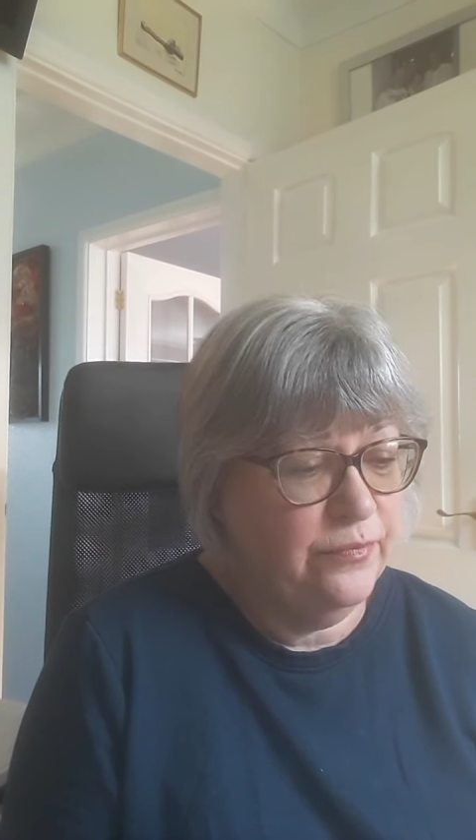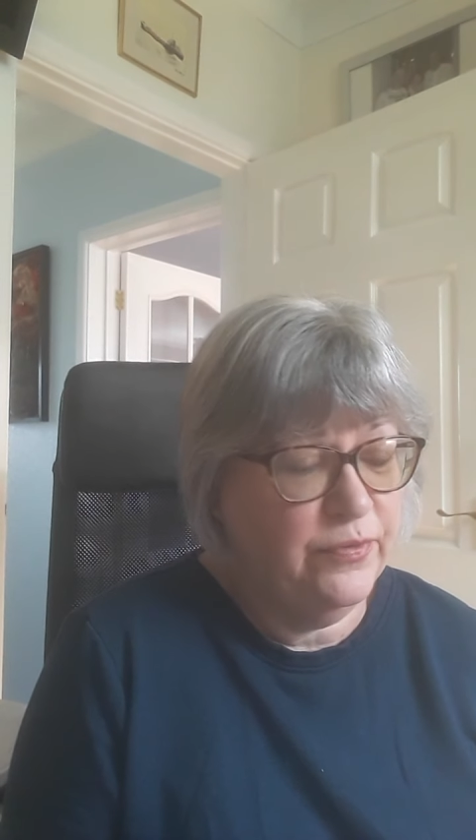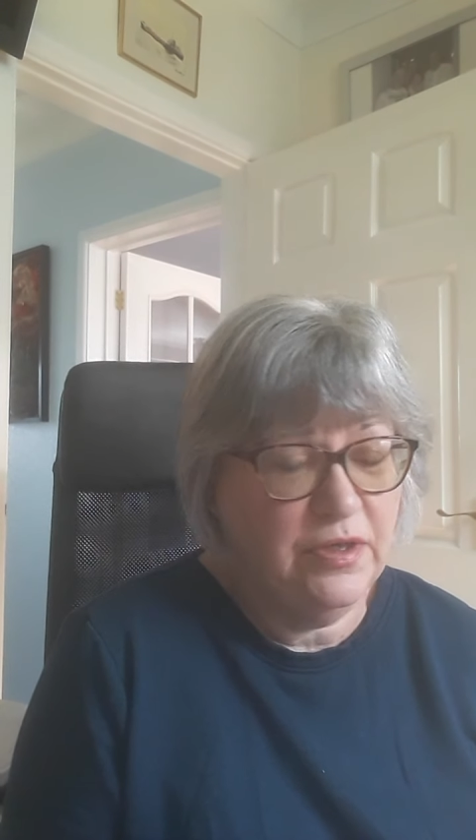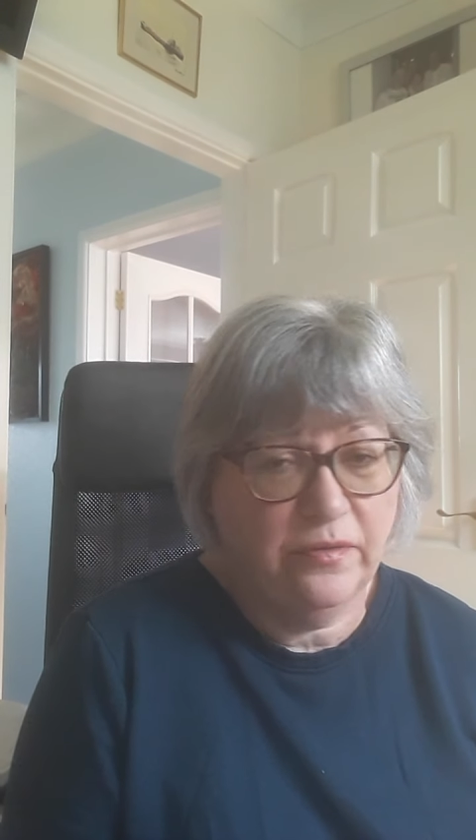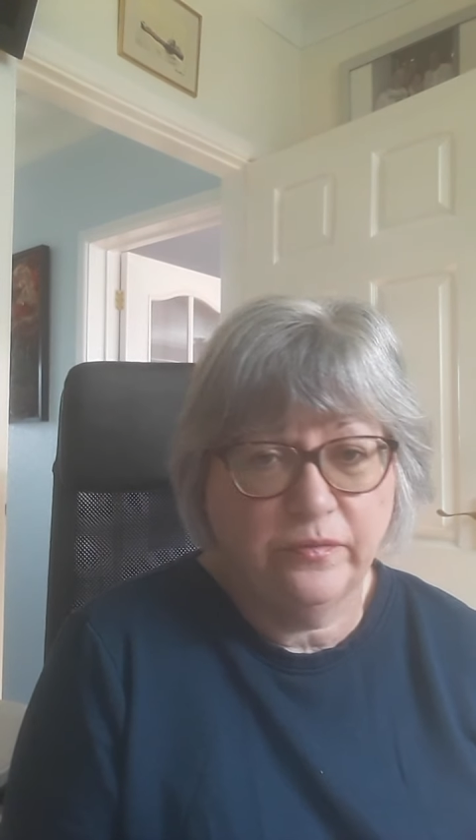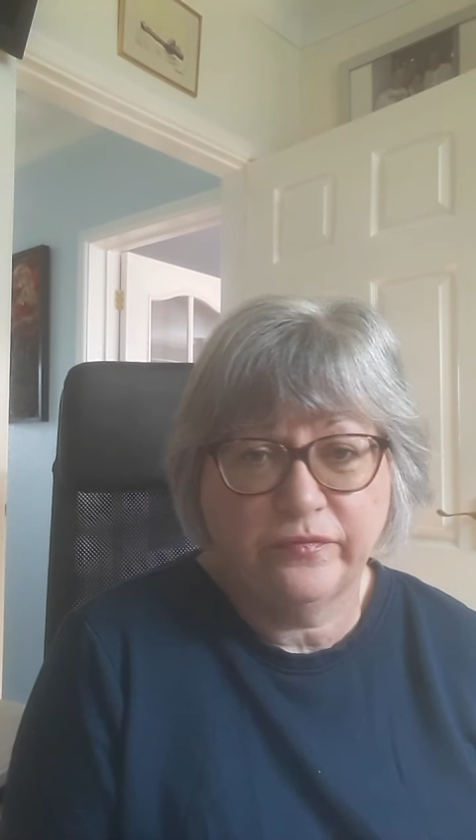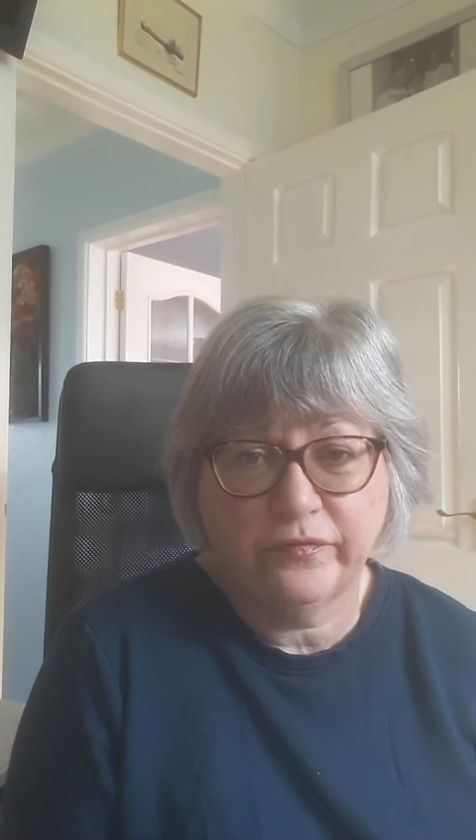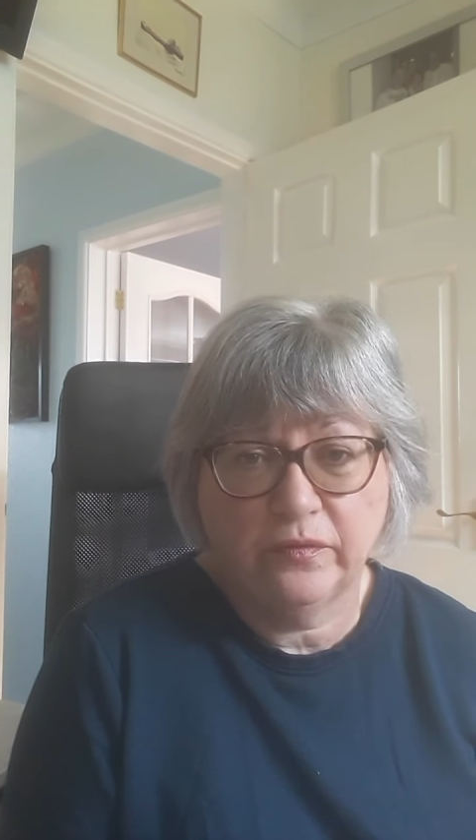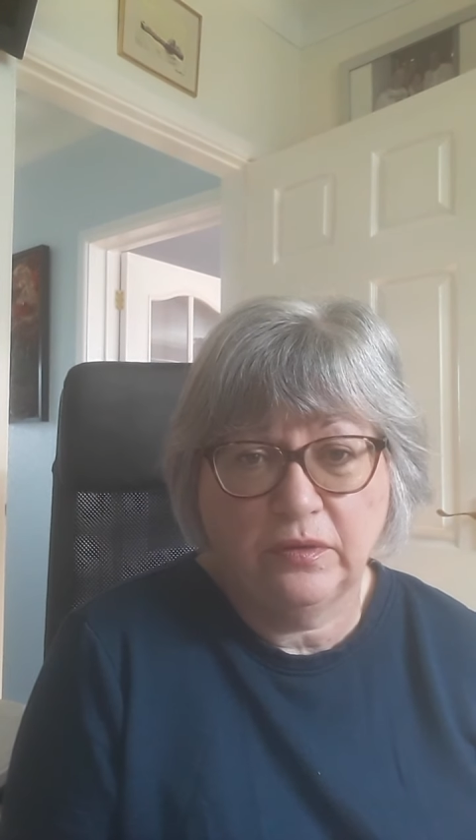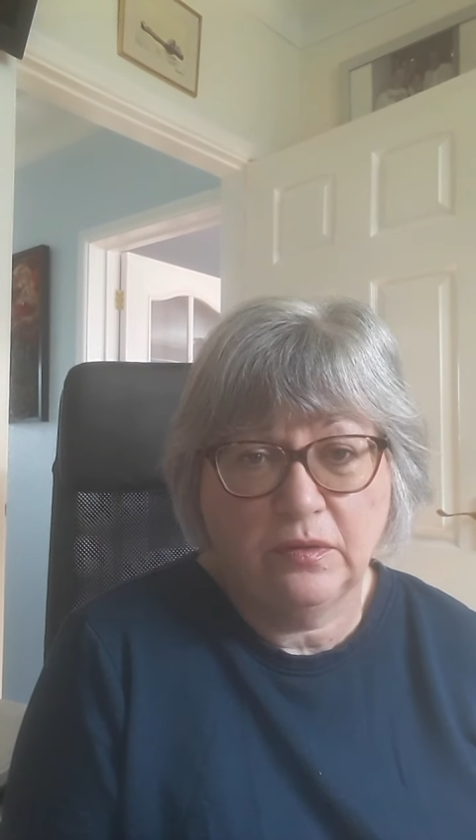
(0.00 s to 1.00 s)

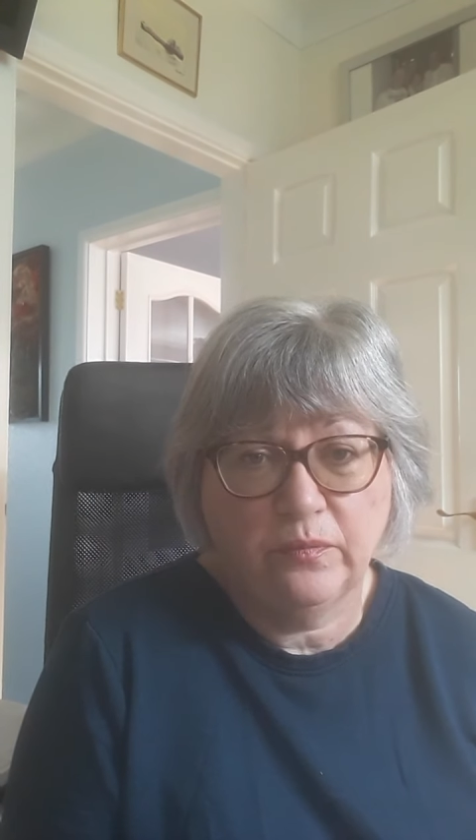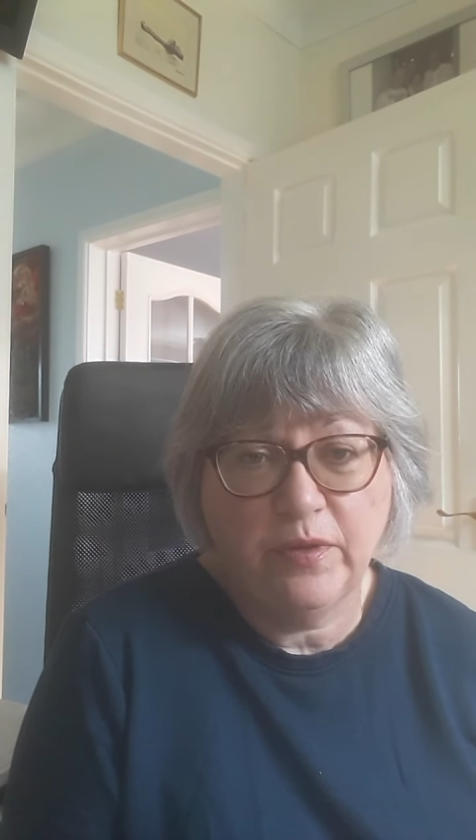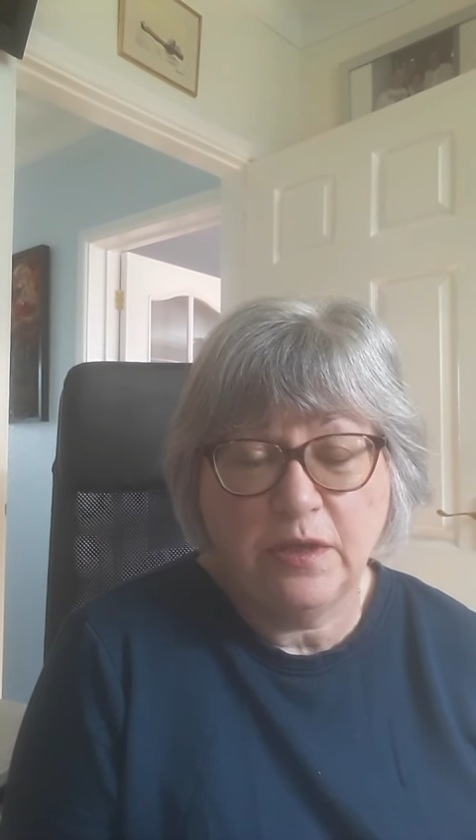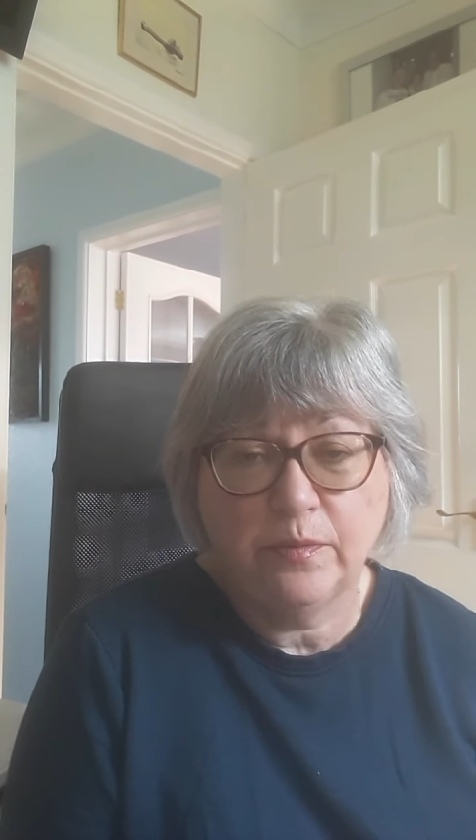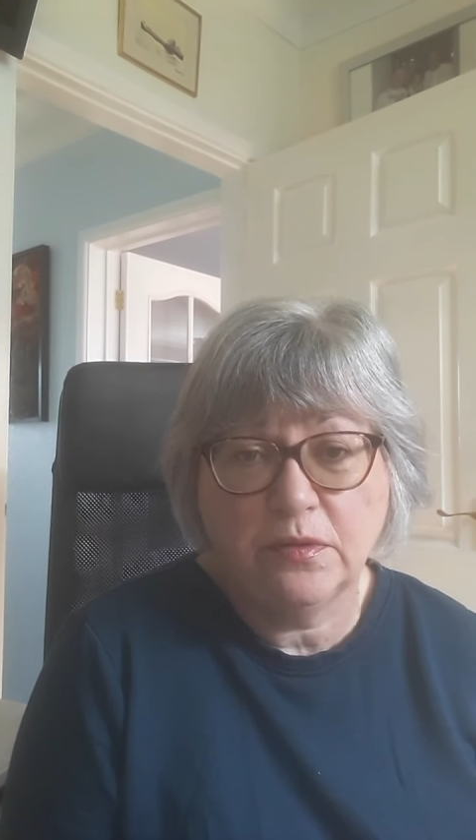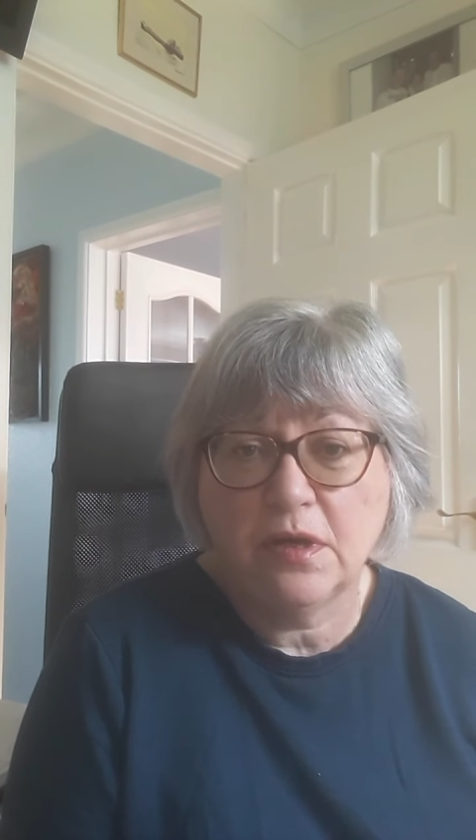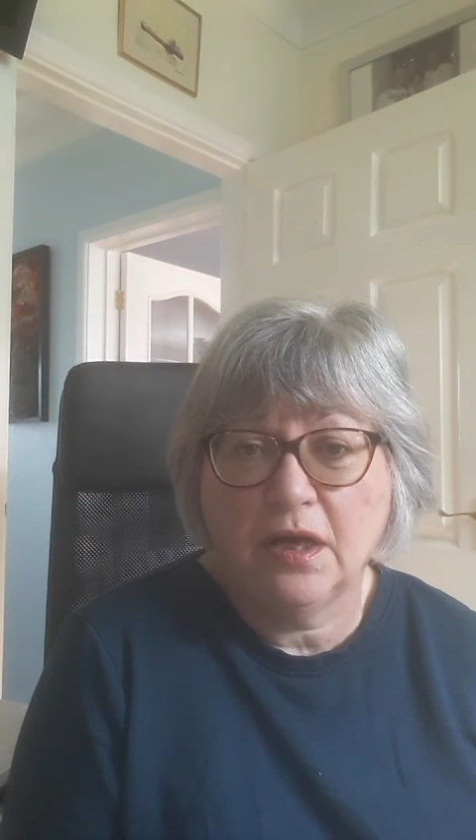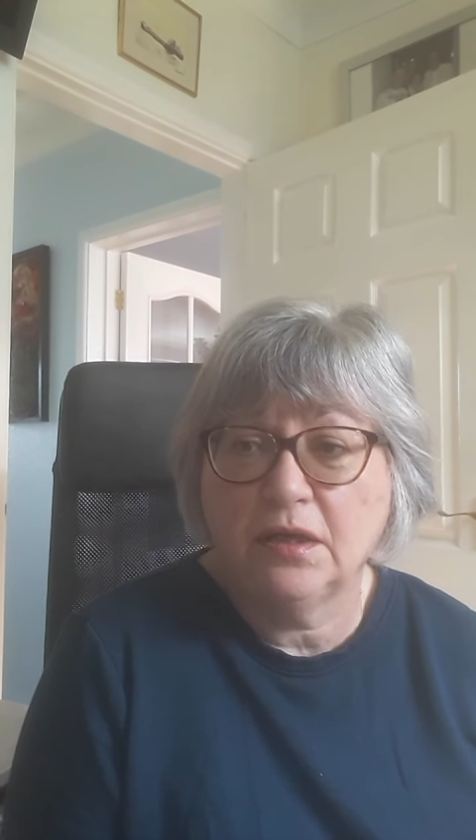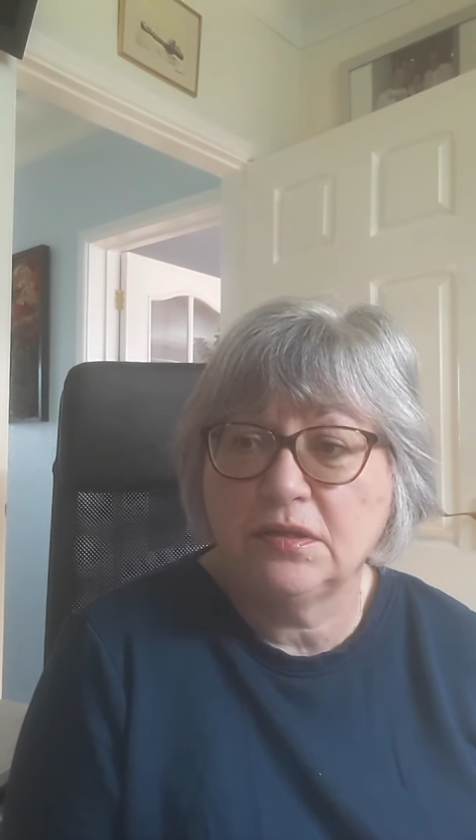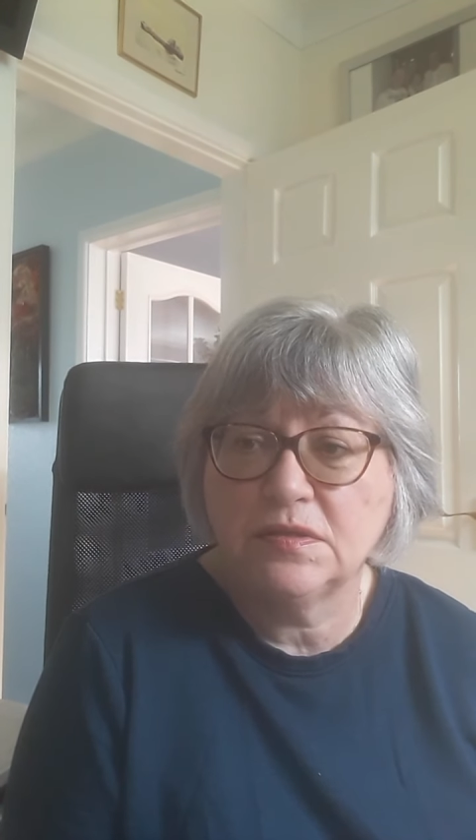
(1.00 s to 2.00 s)
with people,
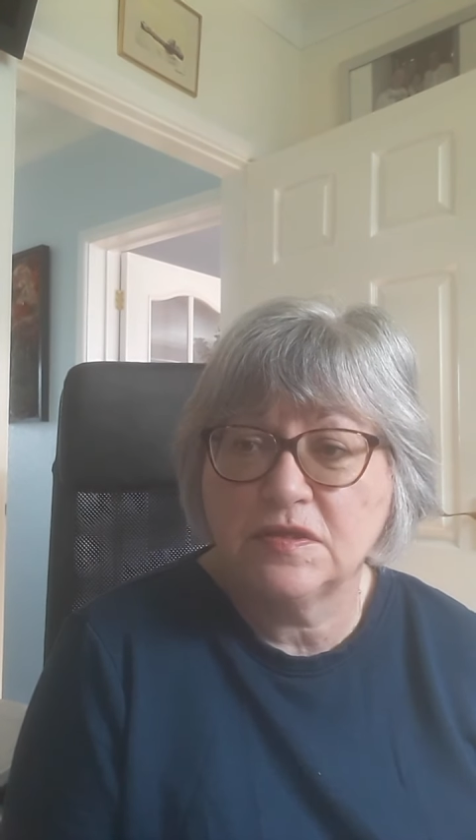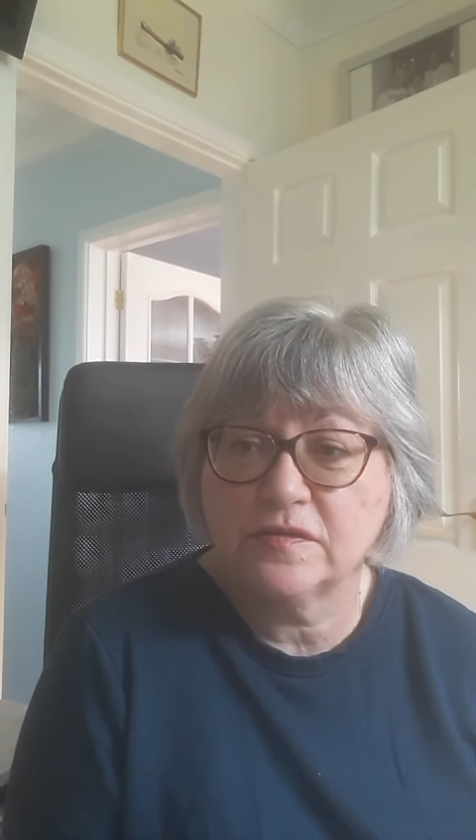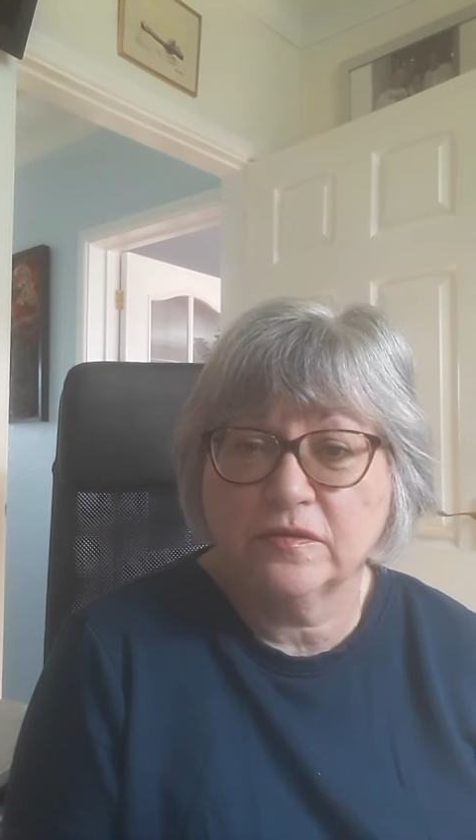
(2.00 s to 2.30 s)
and